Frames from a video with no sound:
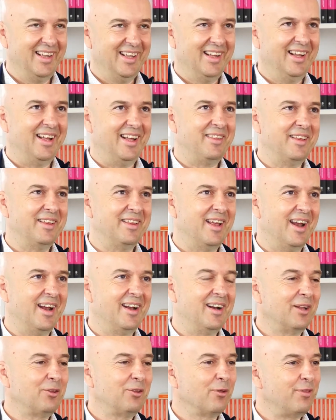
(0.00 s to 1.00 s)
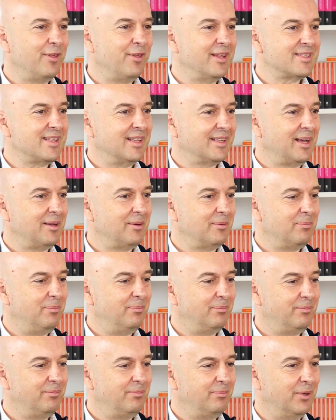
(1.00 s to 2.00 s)
I think there are a lot of things that are
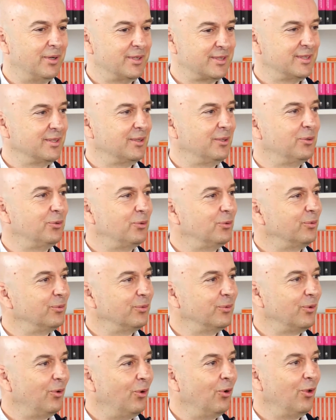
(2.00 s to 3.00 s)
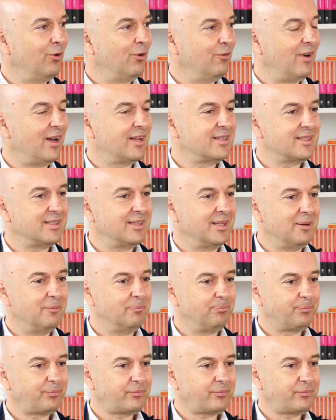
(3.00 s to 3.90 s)
personal to all of us. Yeah.